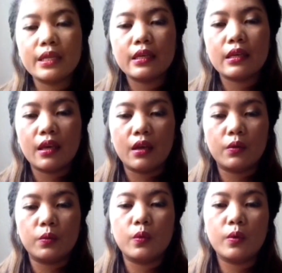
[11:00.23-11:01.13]
many
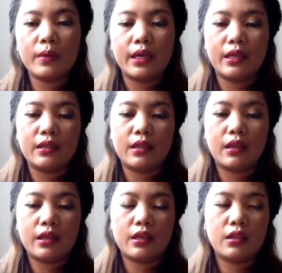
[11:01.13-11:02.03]
women,
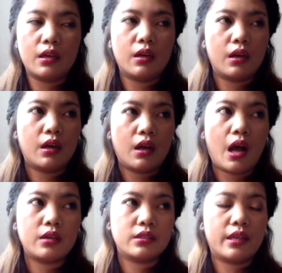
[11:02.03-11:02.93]

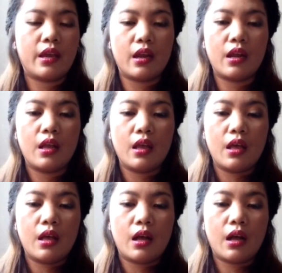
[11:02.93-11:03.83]
out there
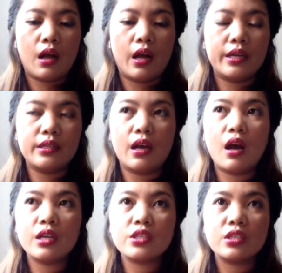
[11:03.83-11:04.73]
are
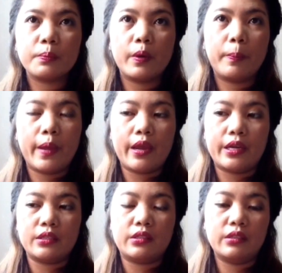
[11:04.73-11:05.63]
not
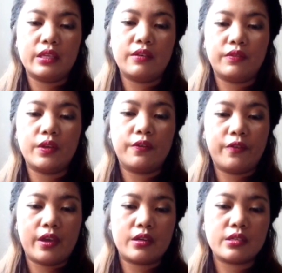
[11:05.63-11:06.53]
prepared to leave their
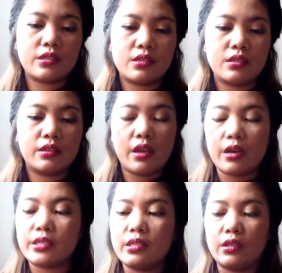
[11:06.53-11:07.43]
fears,
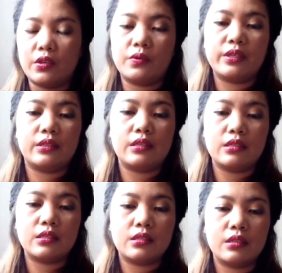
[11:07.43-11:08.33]
their
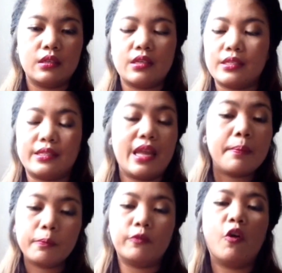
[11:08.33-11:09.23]
insecurities.
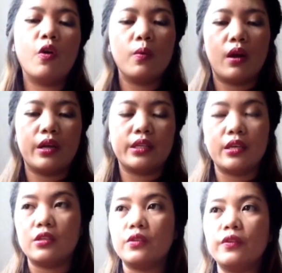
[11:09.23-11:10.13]
Step forward
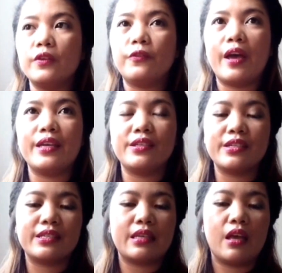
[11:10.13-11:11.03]
and you will find
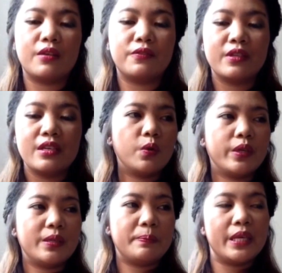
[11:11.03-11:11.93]
yourself
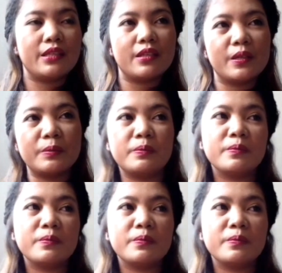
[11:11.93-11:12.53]
with a bit of